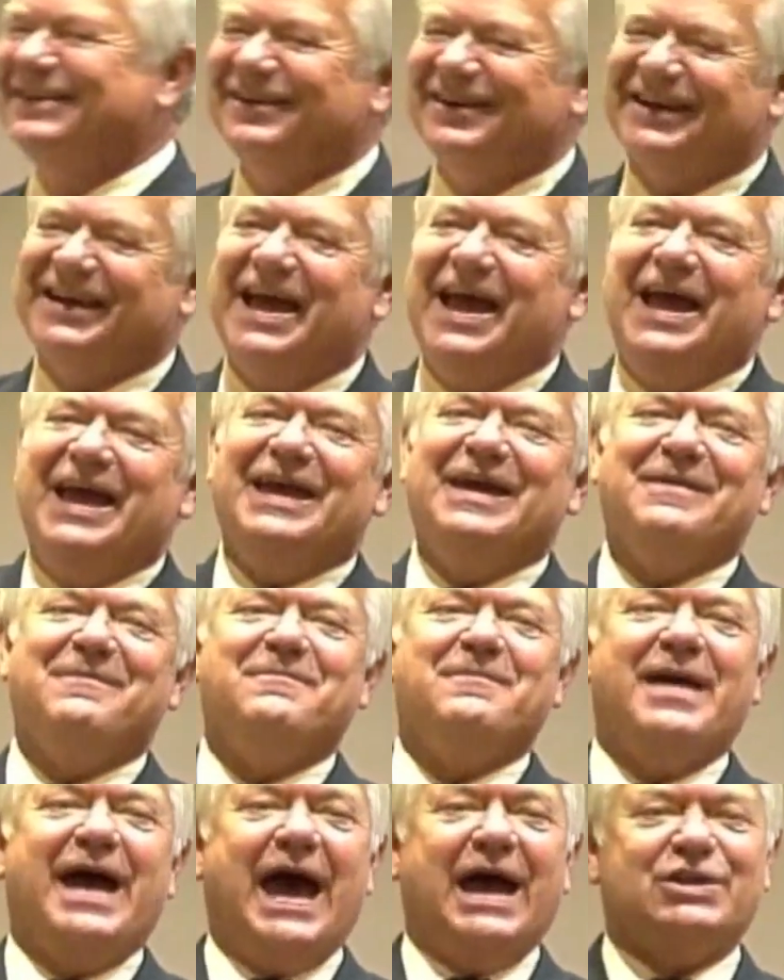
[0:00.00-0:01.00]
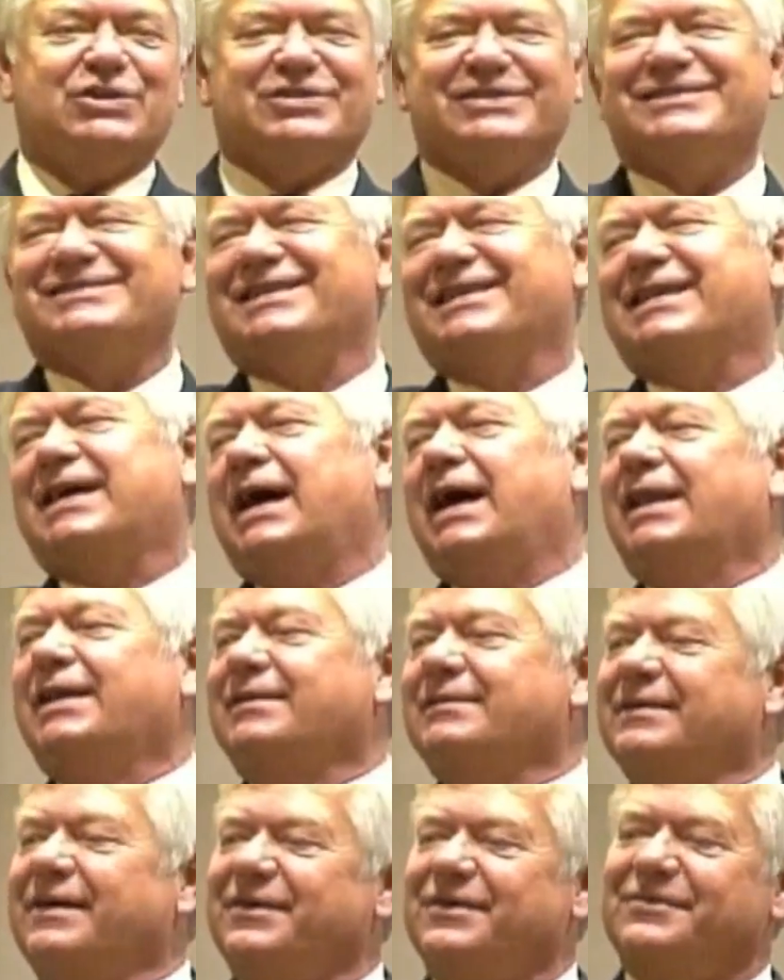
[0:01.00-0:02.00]
look, it matches the
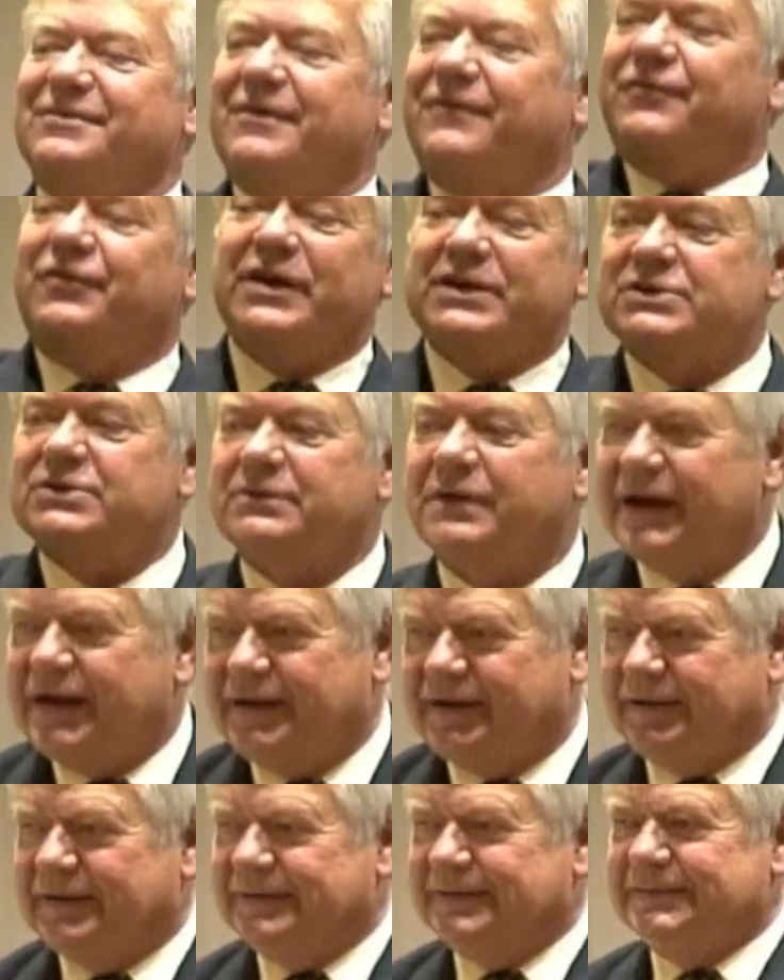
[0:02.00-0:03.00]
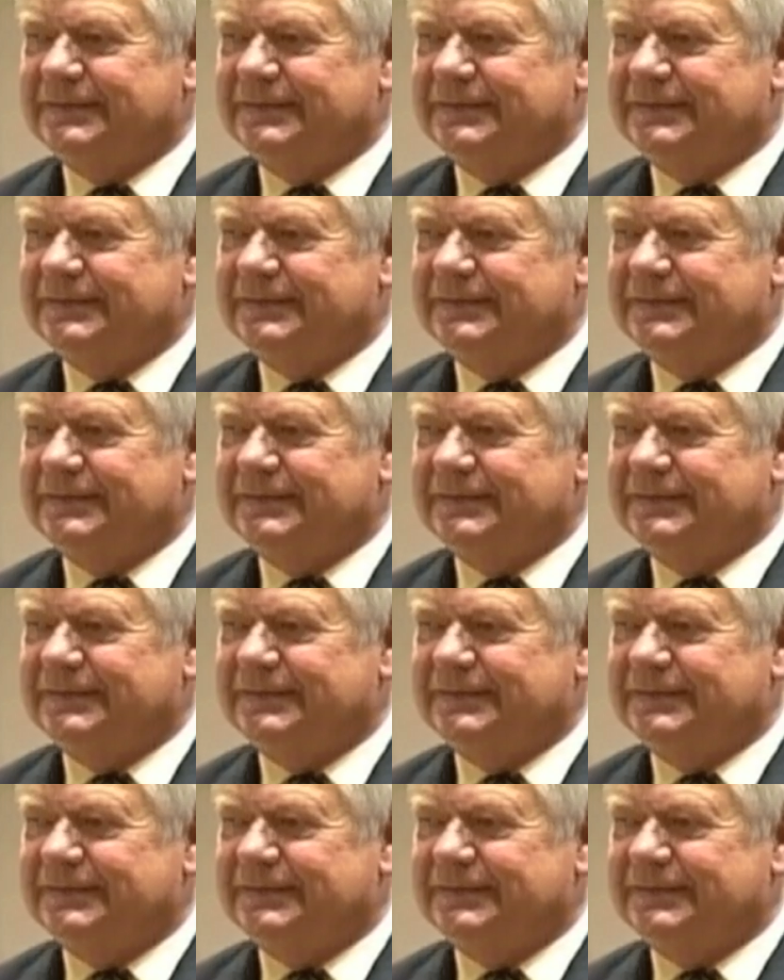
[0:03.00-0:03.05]
color of the refrigerator."